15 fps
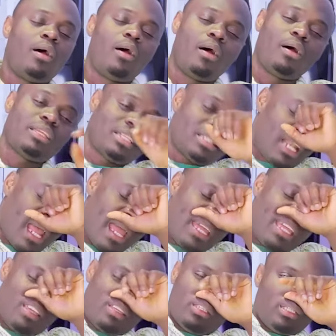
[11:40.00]
Or just
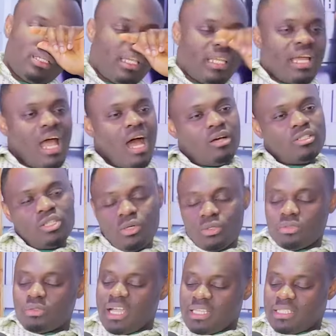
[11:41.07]
like in a
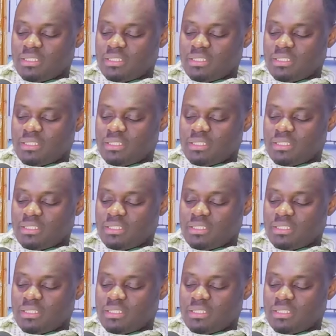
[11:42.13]
household, right?